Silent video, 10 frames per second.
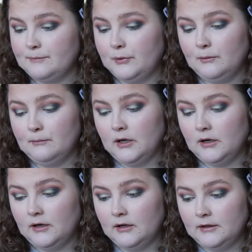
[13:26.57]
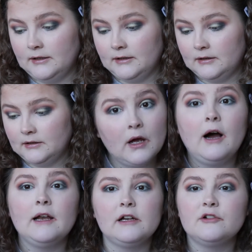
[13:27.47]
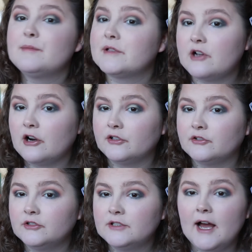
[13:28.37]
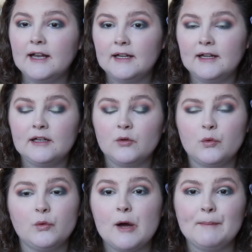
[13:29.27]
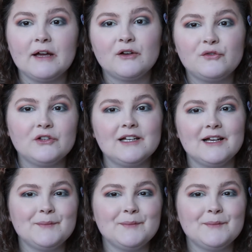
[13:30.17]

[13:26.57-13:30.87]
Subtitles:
put my eyeliner and mascara on, and then we will come back for the lip.